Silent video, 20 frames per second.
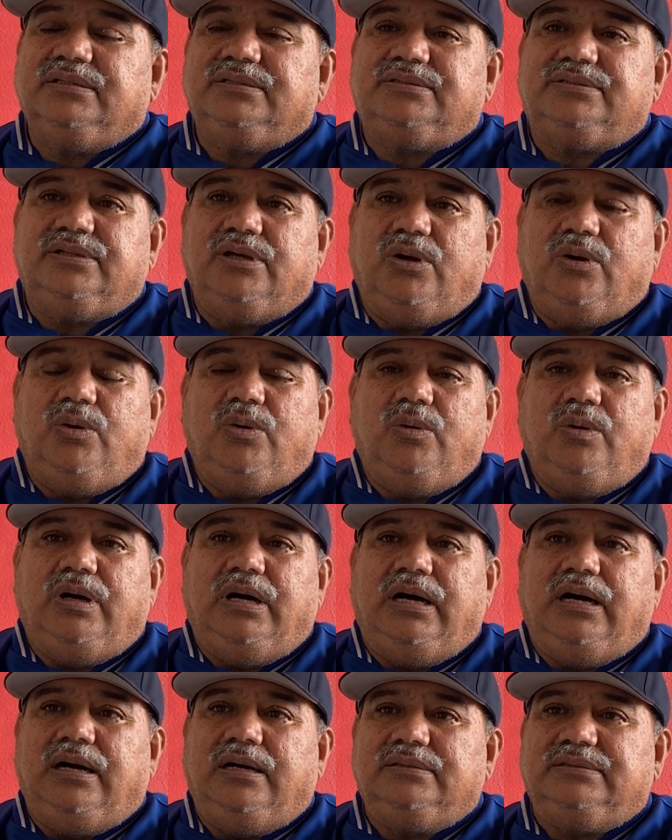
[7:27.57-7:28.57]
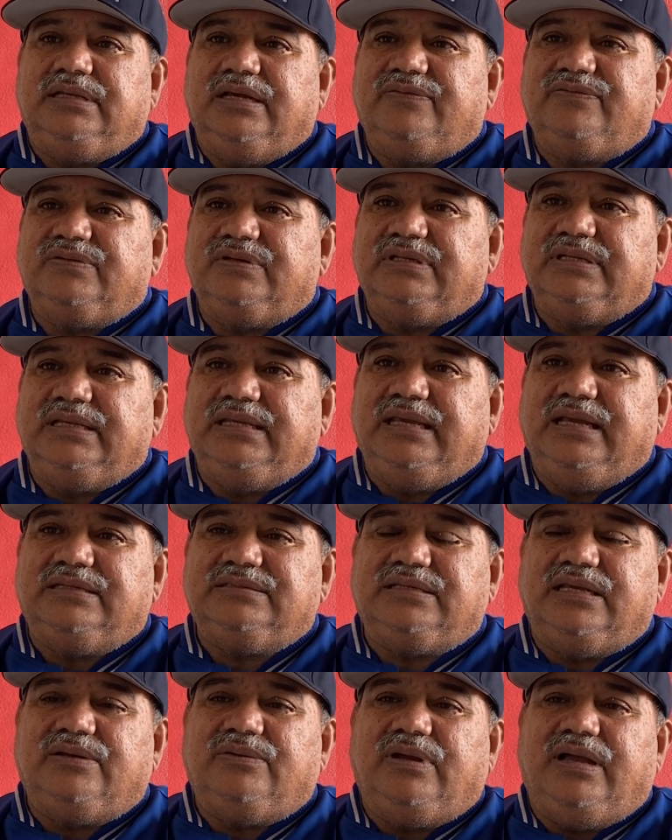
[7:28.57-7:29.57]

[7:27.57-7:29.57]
So definitely, as